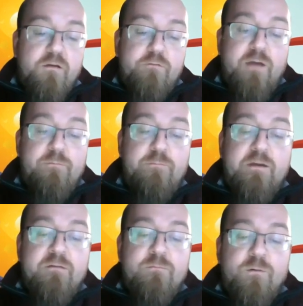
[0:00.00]
her
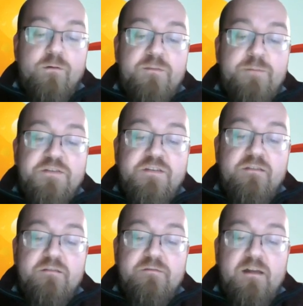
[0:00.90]
groundbreaking work,
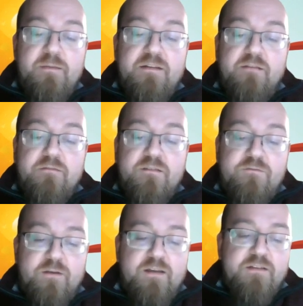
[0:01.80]
especially the development of the
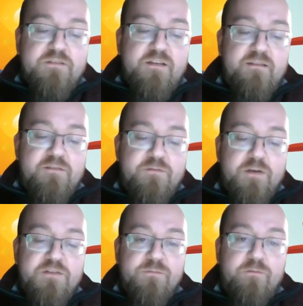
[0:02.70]
strange
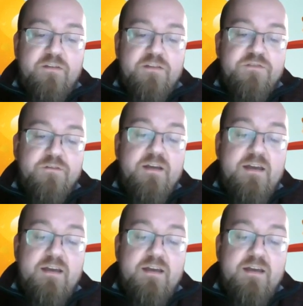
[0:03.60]
situation procedure,